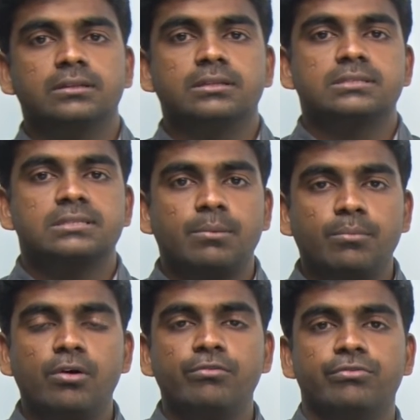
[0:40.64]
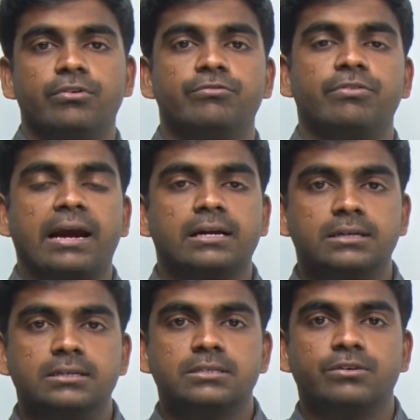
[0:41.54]
the sum of
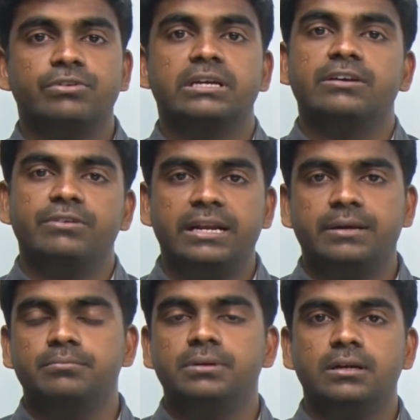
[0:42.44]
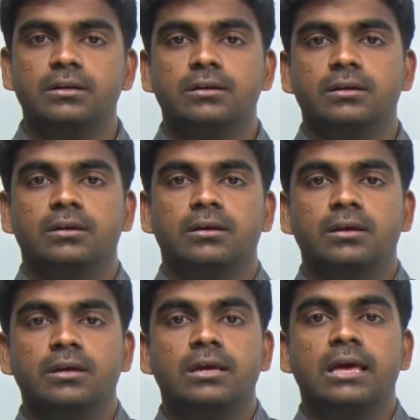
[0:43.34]
factors of a given number
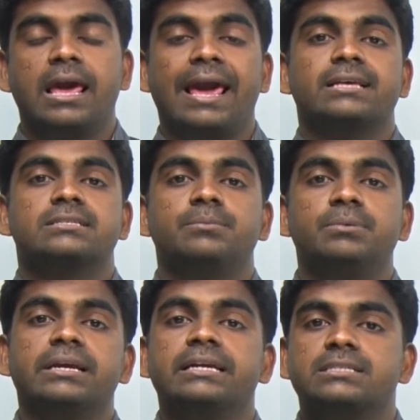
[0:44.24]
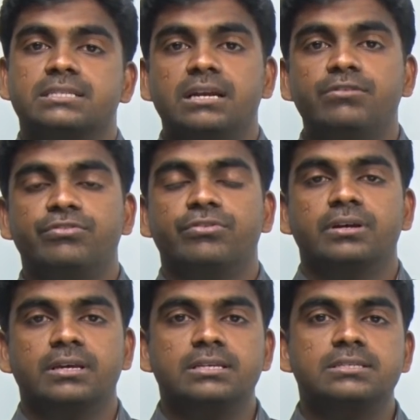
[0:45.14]
except itself
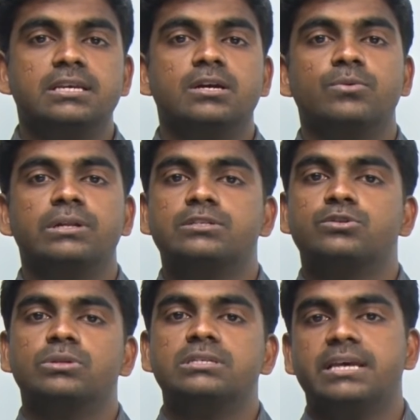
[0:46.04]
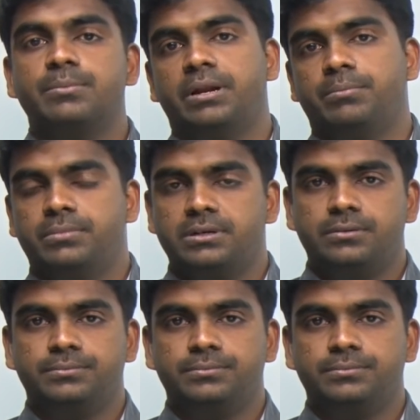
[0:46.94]
is equals to the same number.